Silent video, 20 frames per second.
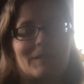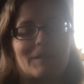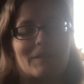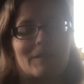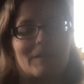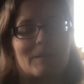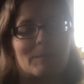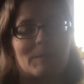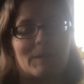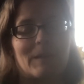
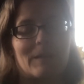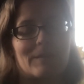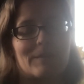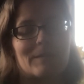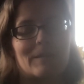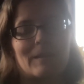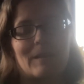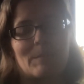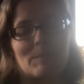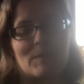call them kids.
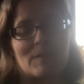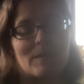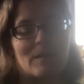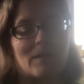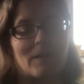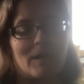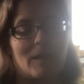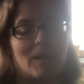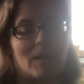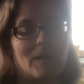I'm
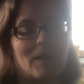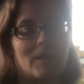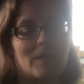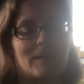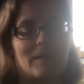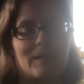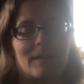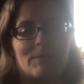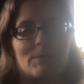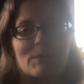sorry.
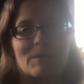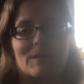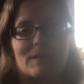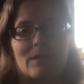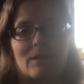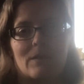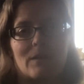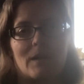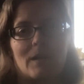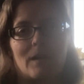They were
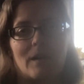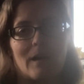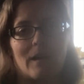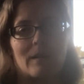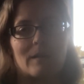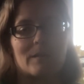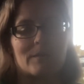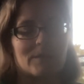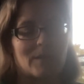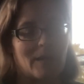starting
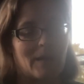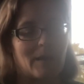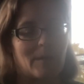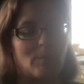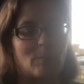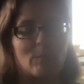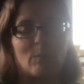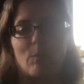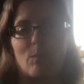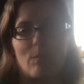college.
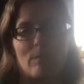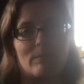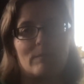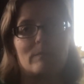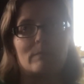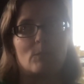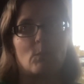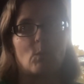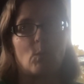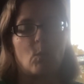I'm
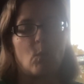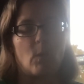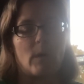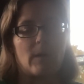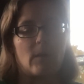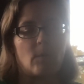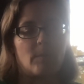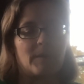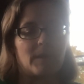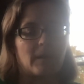
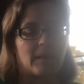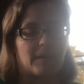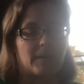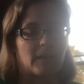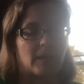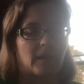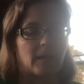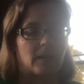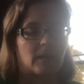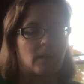well beyond
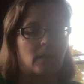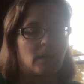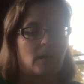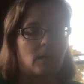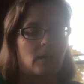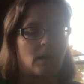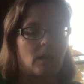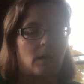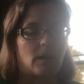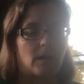that.
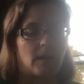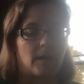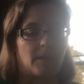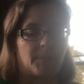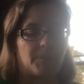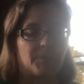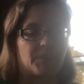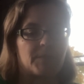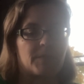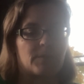
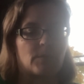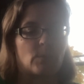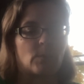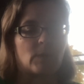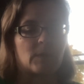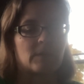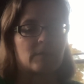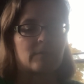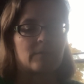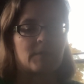So
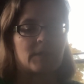one of